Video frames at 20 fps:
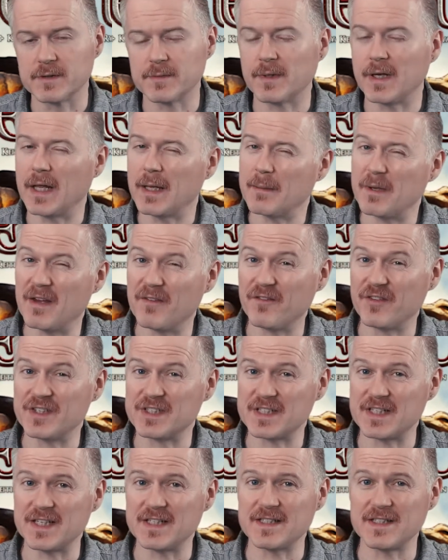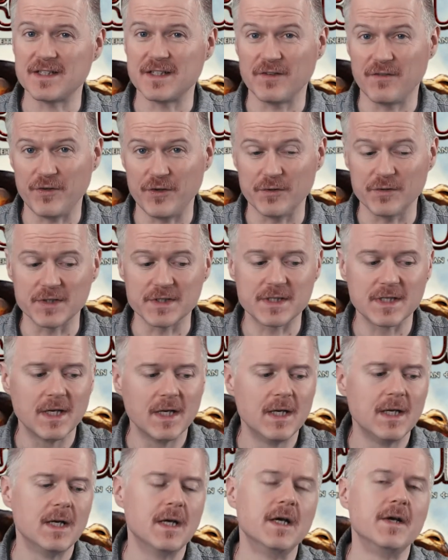but I am emphasizing the fewest.
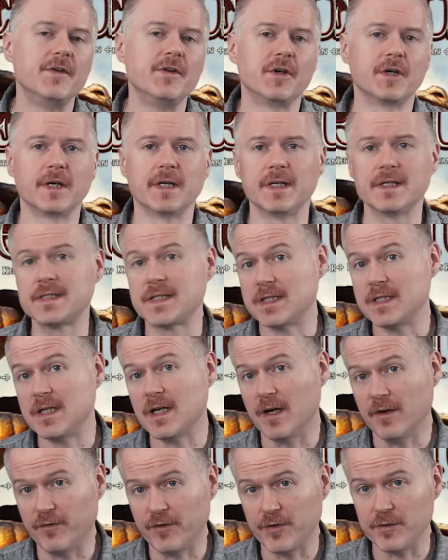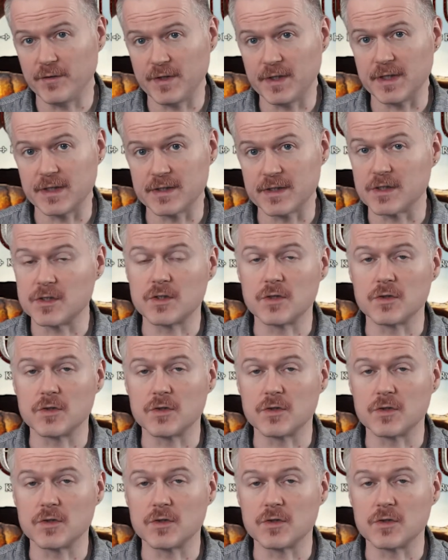You're gonna see a few things in this